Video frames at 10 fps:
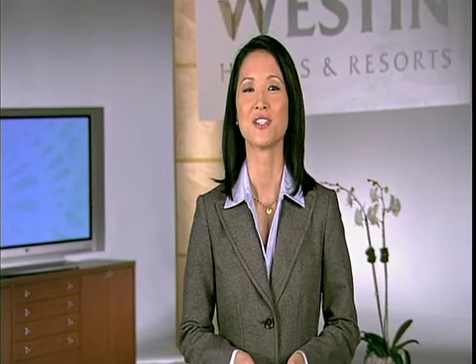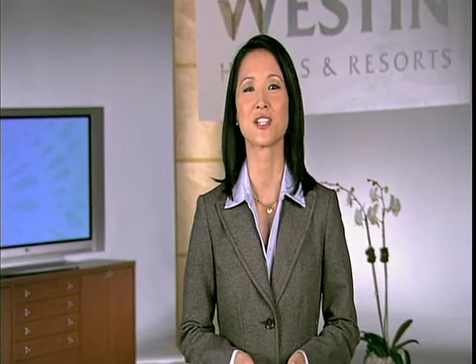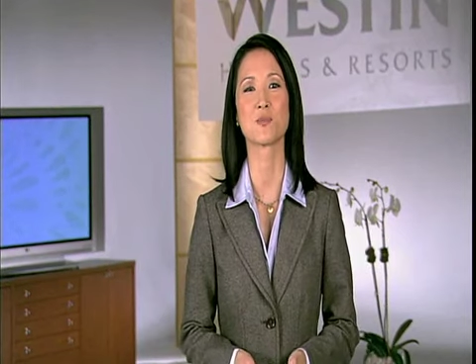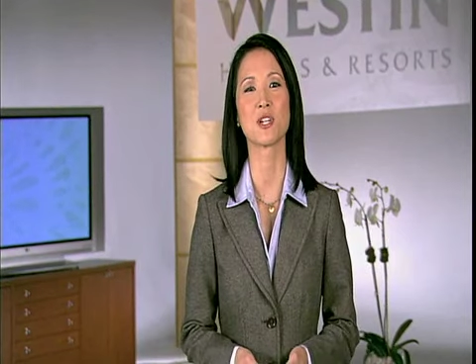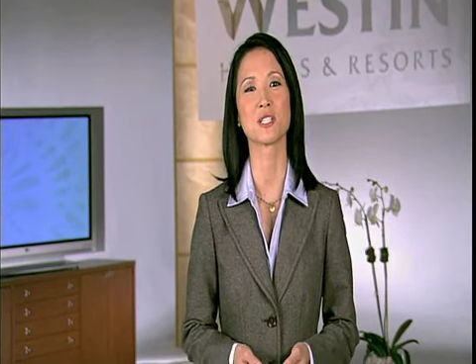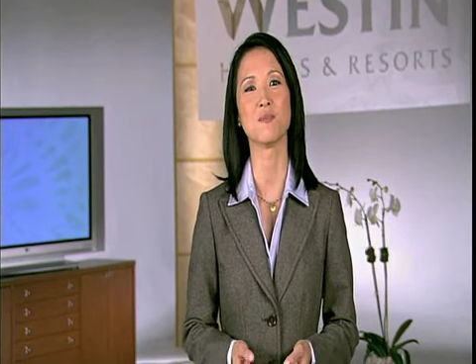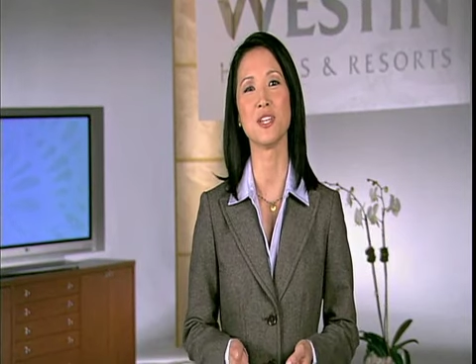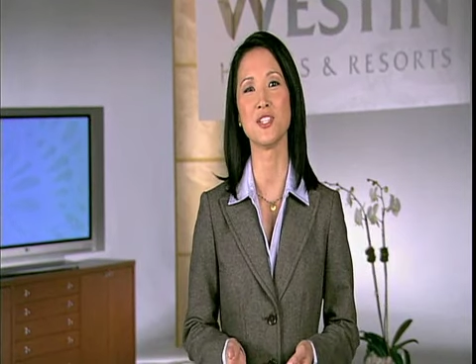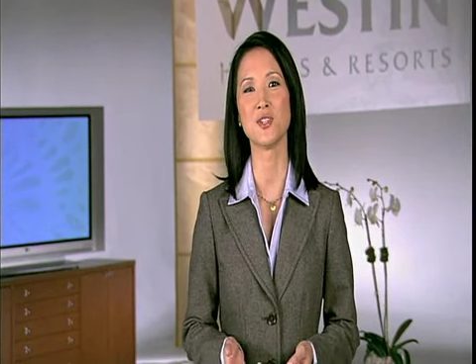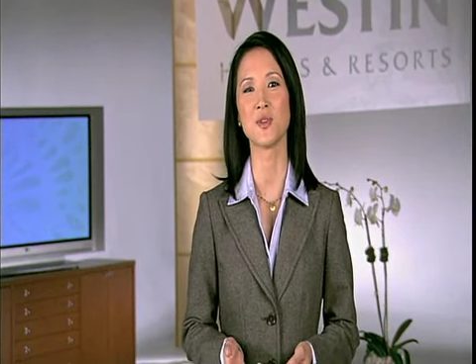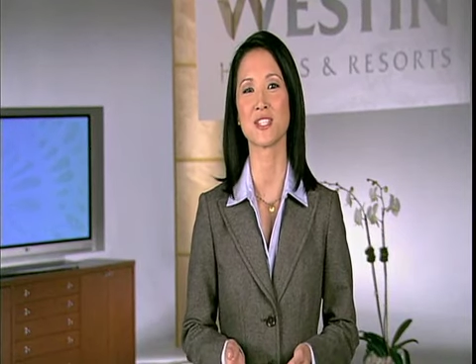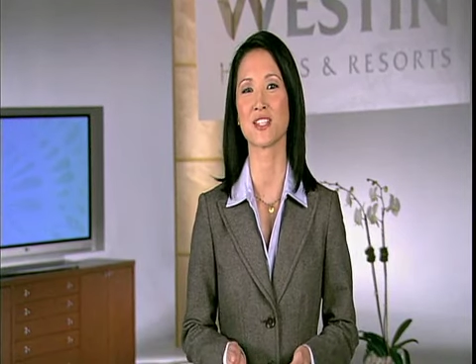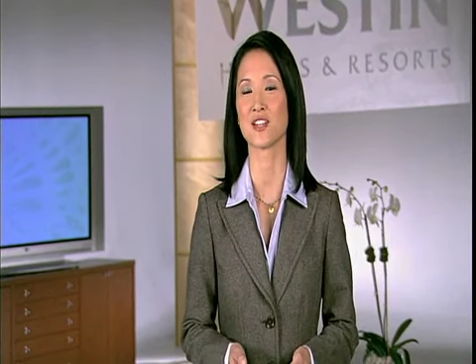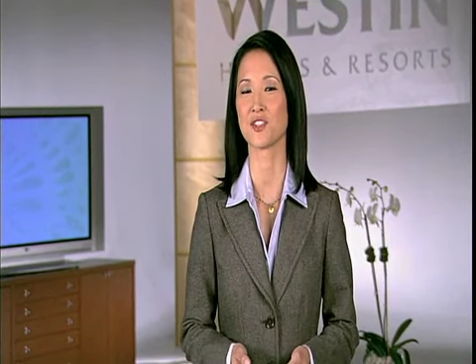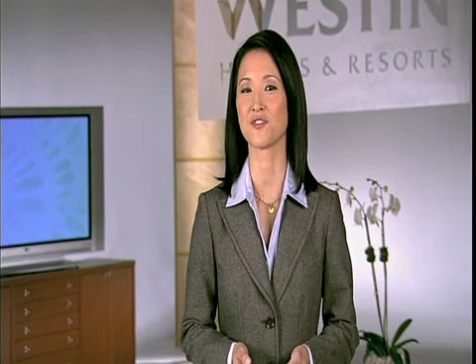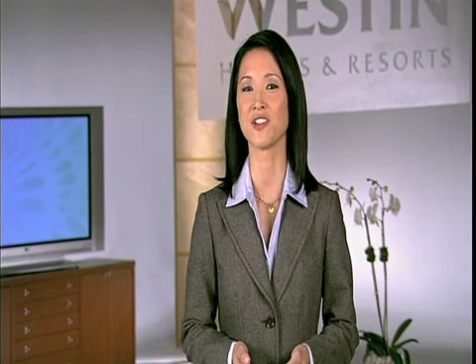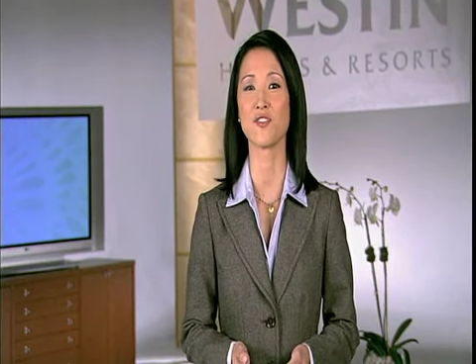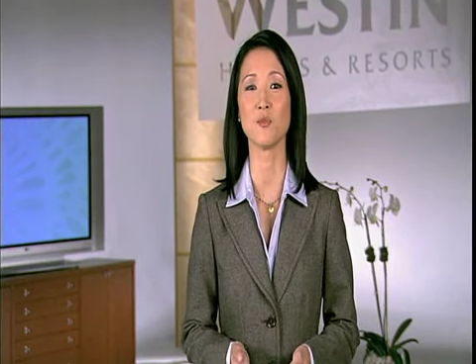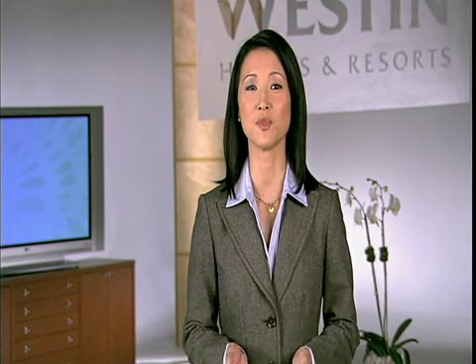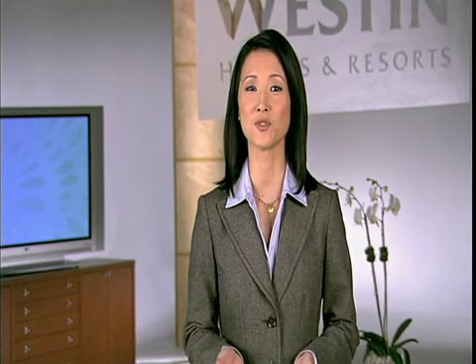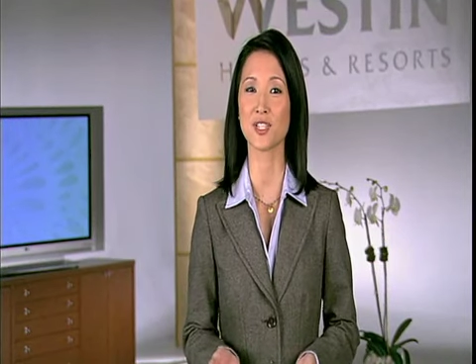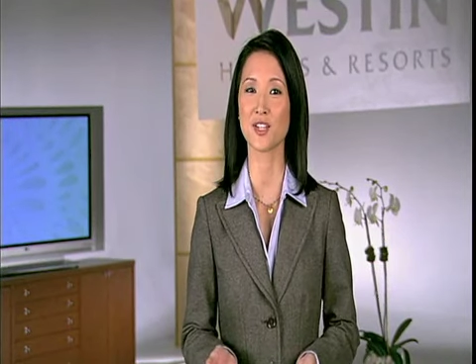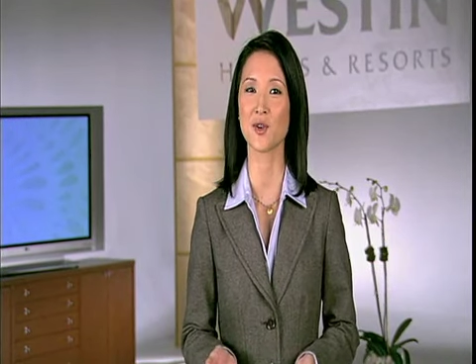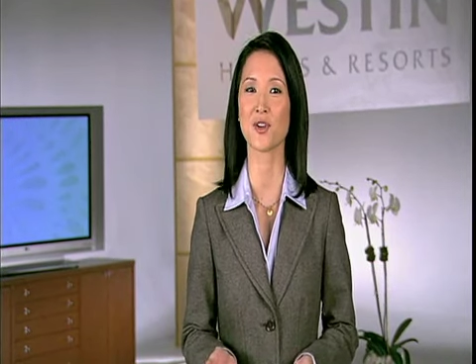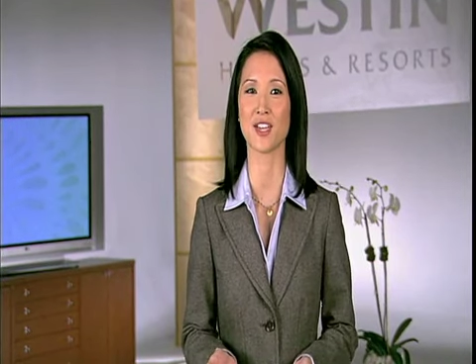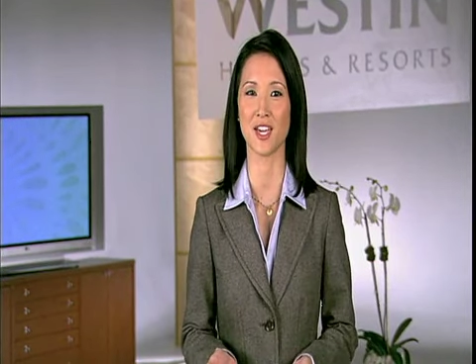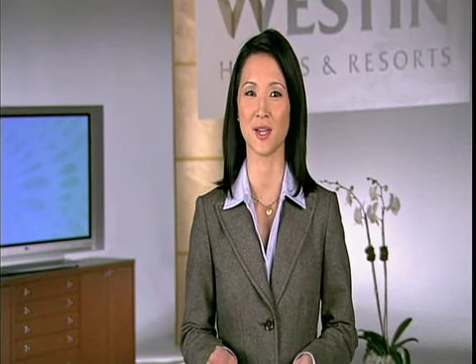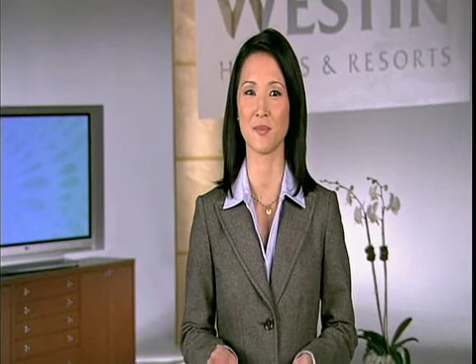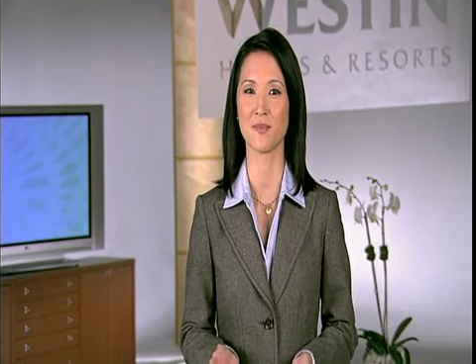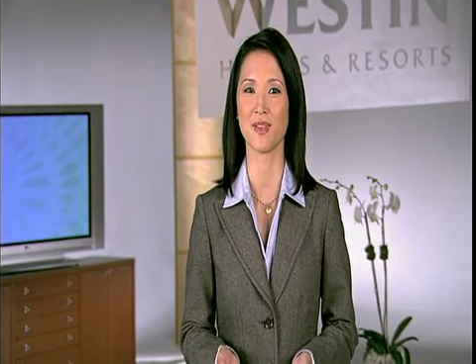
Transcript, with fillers: Just press menu and select your favorite music or game.